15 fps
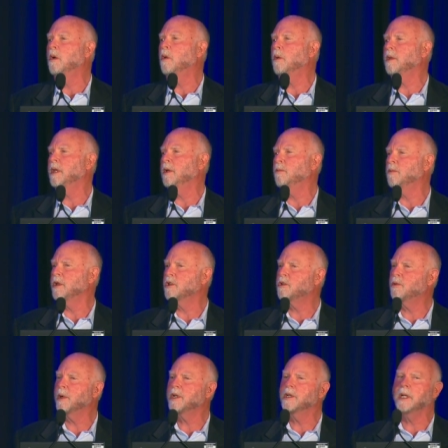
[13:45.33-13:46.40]
or the
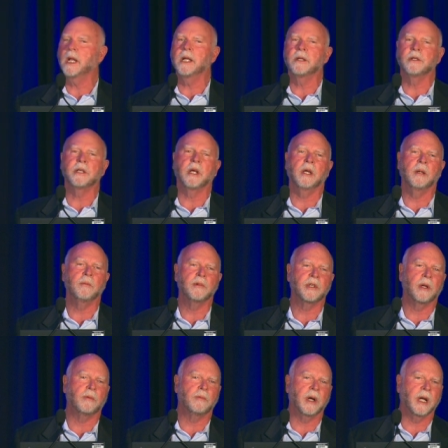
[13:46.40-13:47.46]
restriction enzymes
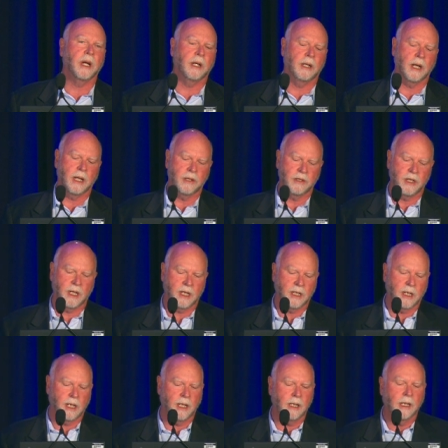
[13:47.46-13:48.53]
that recognize D
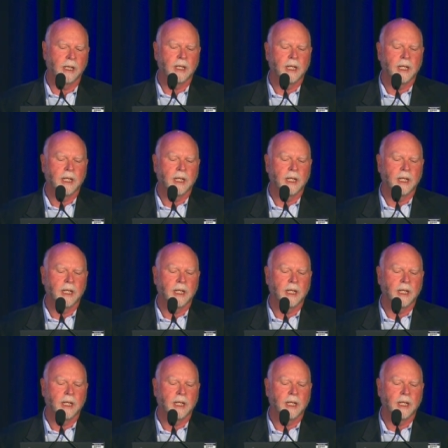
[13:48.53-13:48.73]
N A,